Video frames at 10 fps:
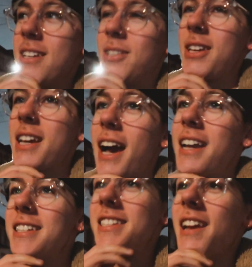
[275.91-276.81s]
so you
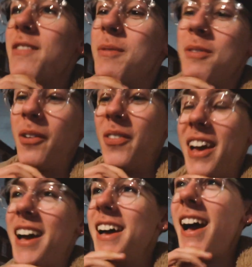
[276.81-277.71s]
kind of saved me from
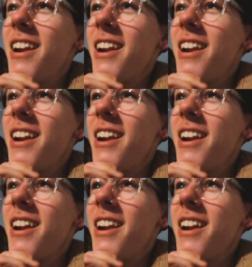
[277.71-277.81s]
that.